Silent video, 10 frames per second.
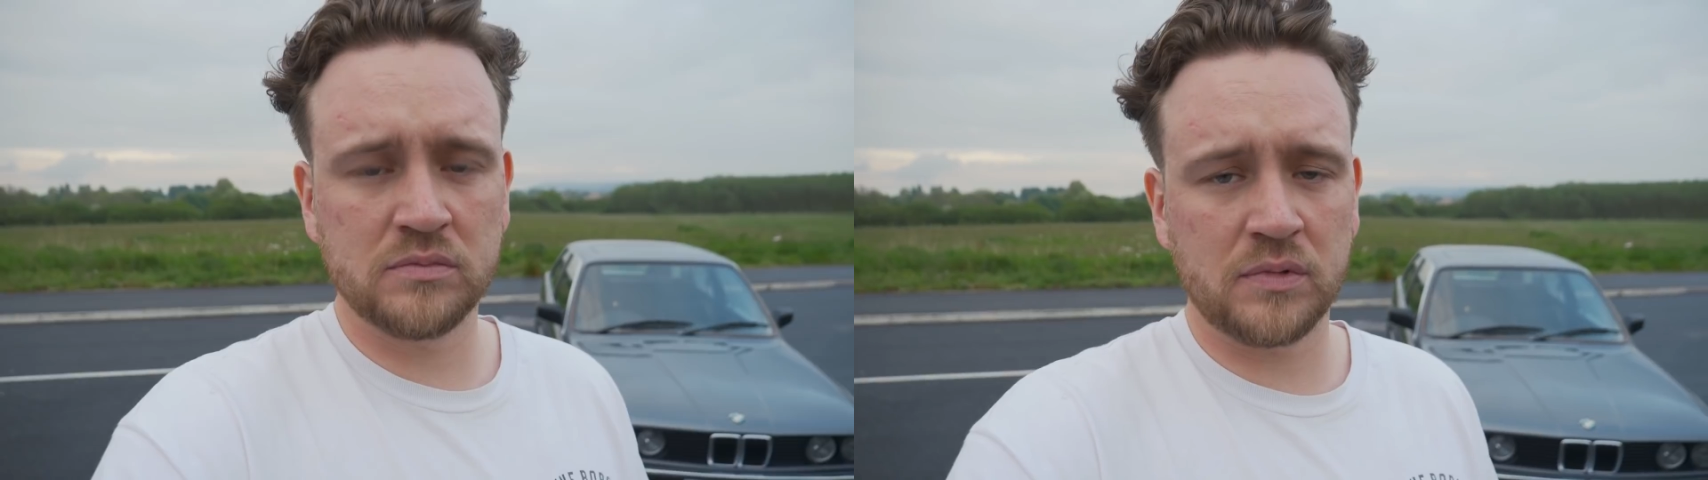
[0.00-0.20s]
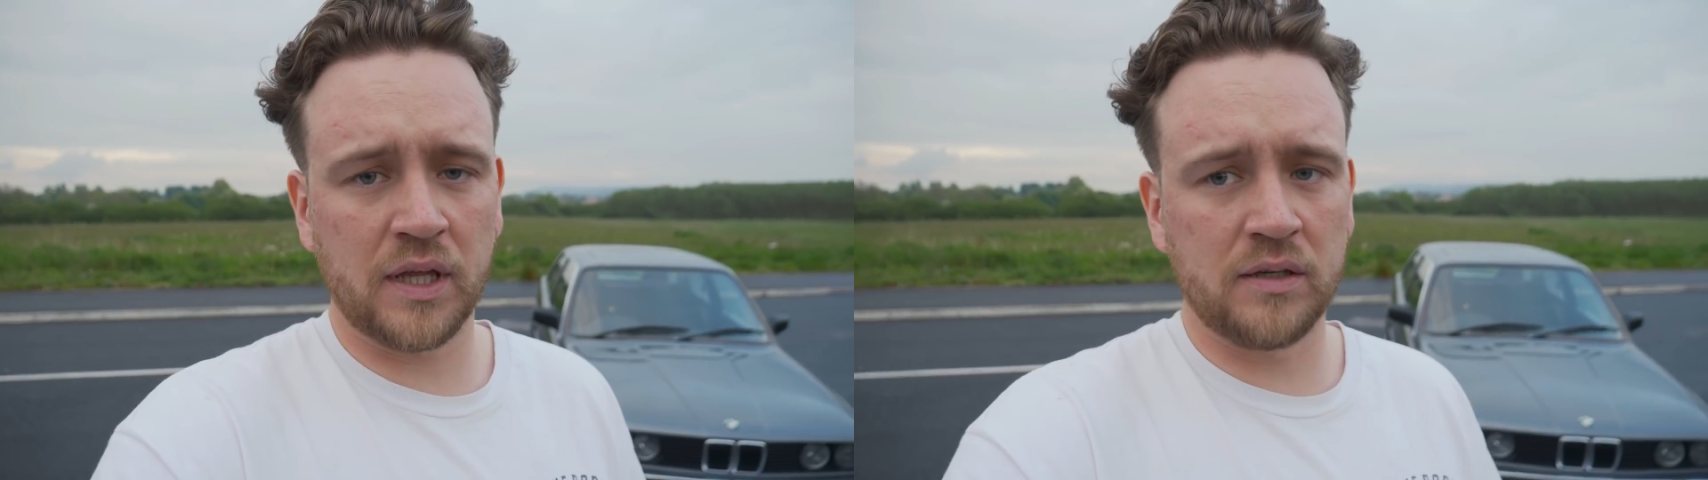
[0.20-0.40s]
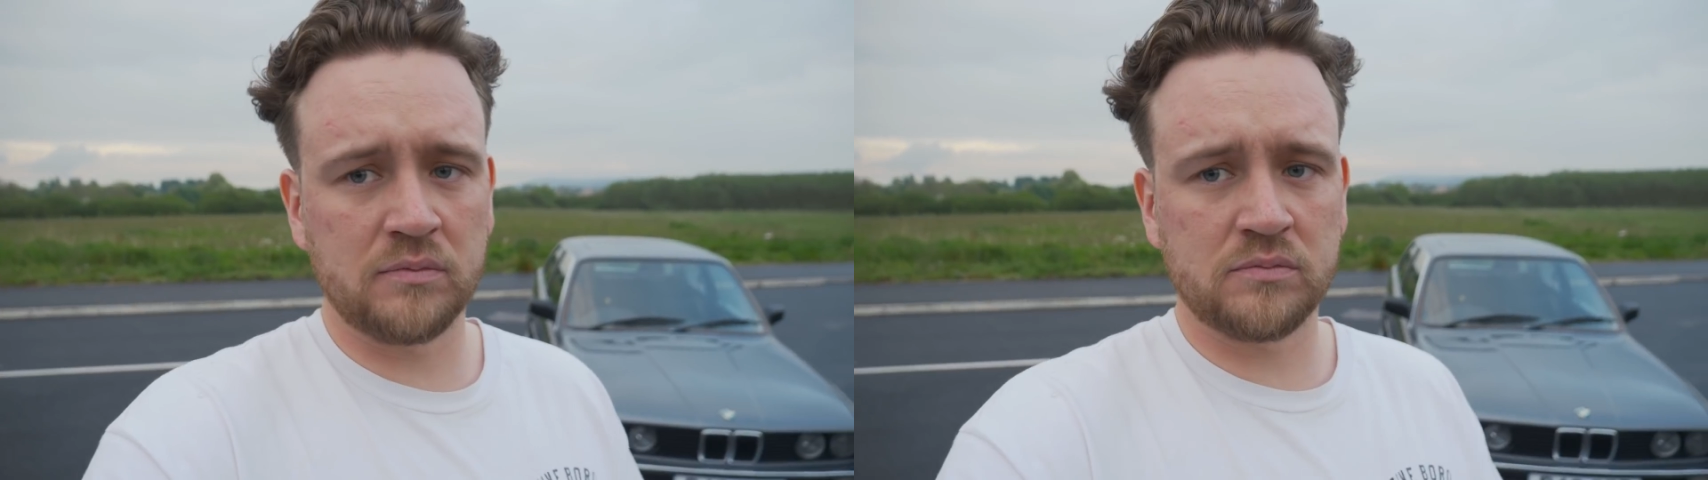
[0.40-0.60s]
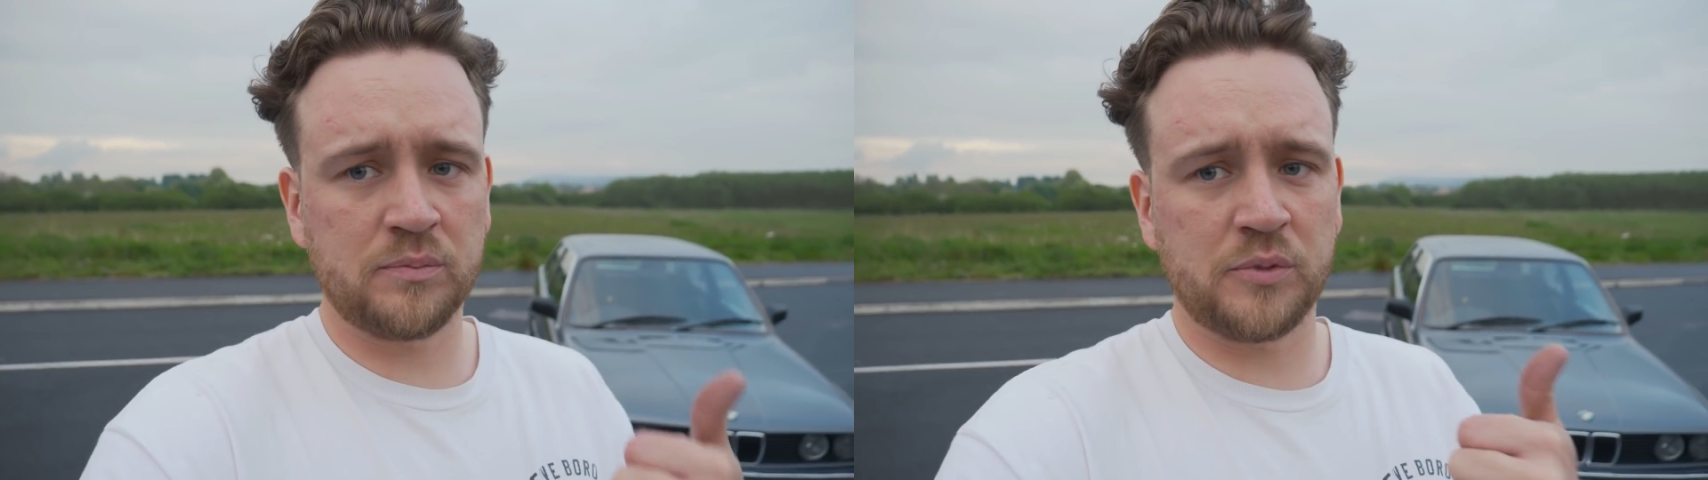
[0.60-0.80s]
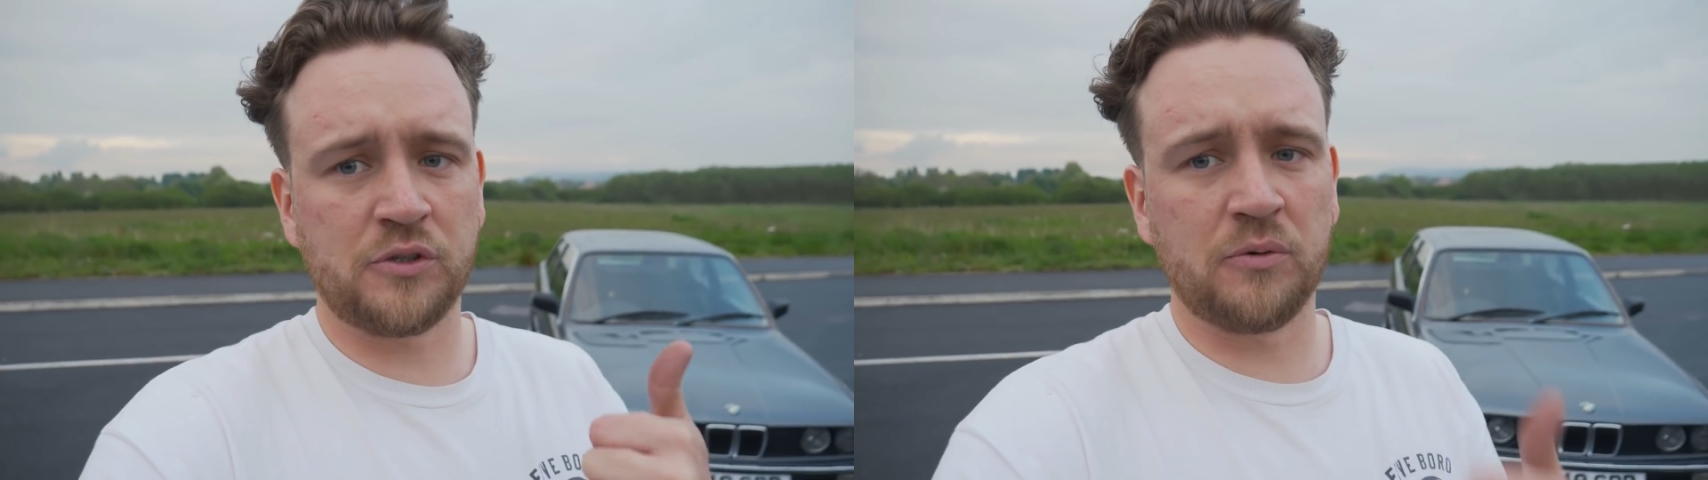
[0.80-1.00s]
then
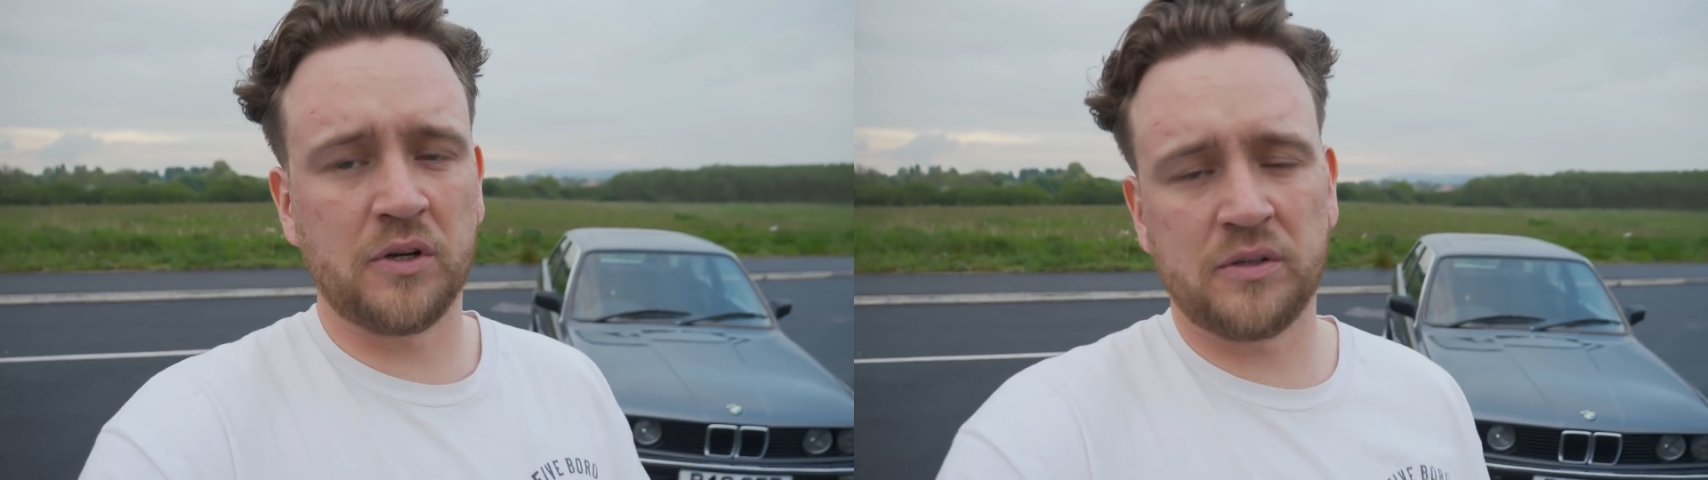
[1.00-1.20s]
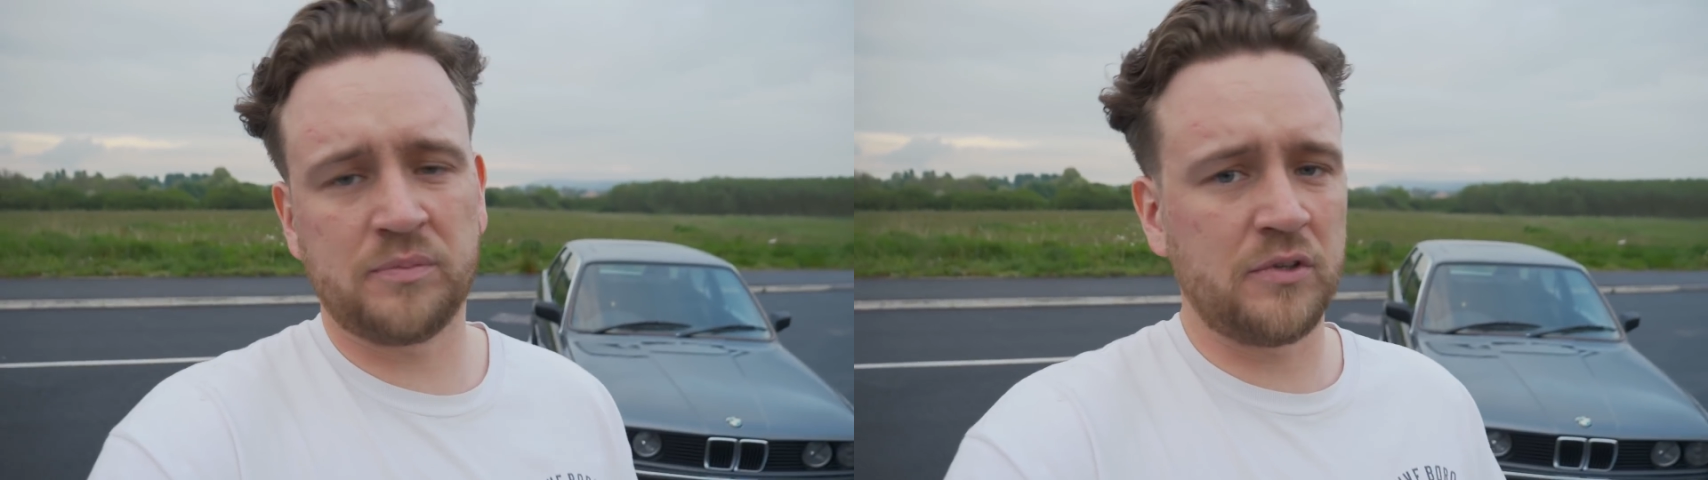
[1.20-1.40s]
be sure to,